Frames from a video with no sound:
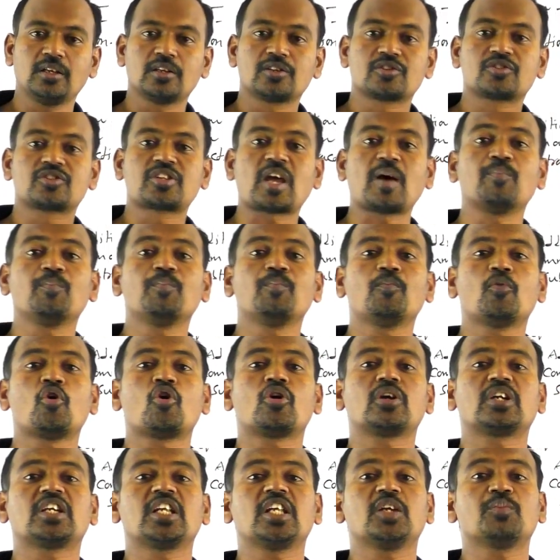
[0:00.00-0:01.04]
some
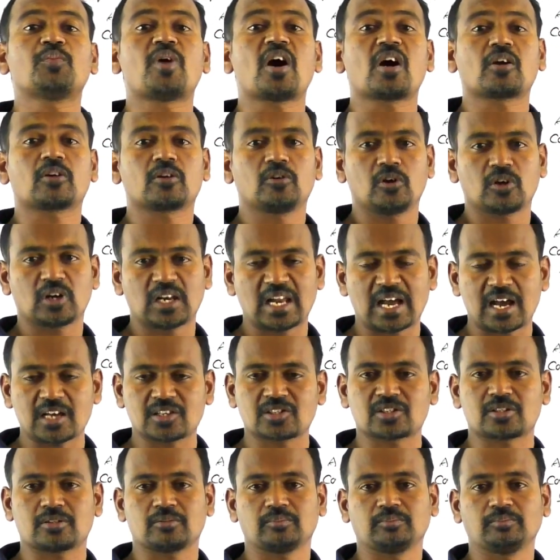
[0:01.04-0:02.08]
more De Morgan
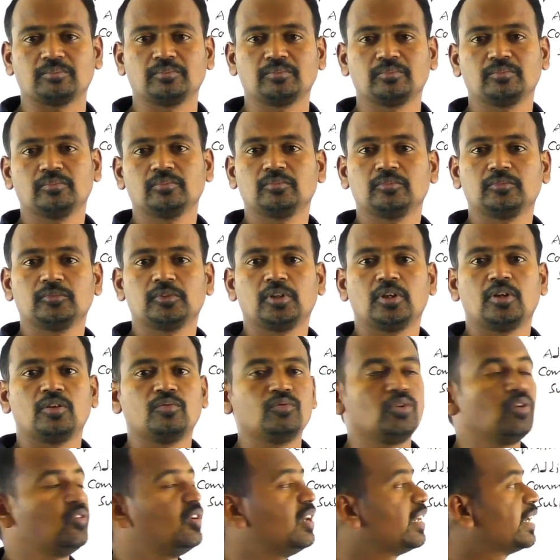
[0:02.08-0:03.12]
laws
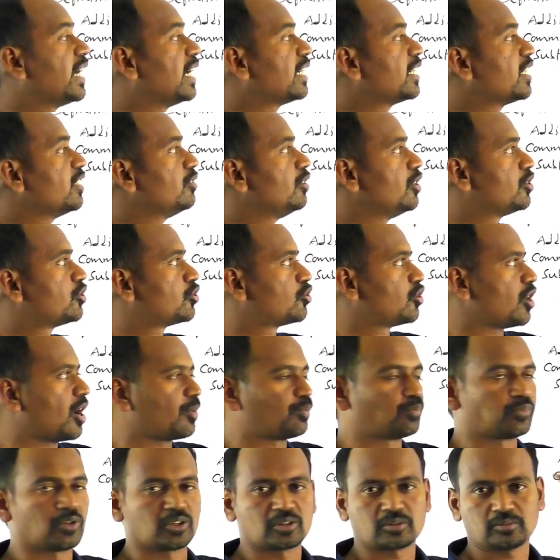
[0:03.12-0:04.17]
we will get in this
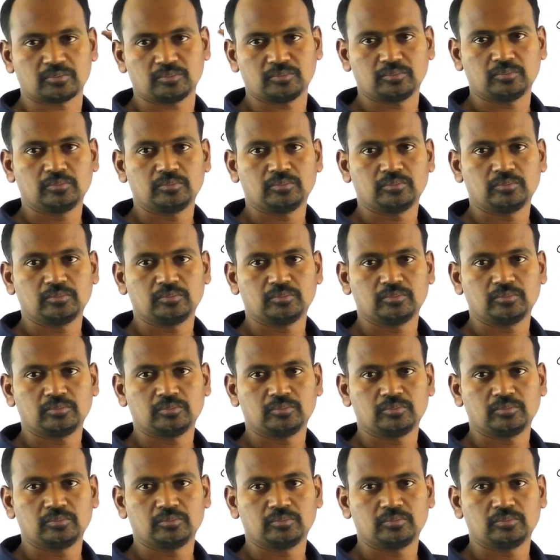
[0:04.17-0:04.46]
chapter.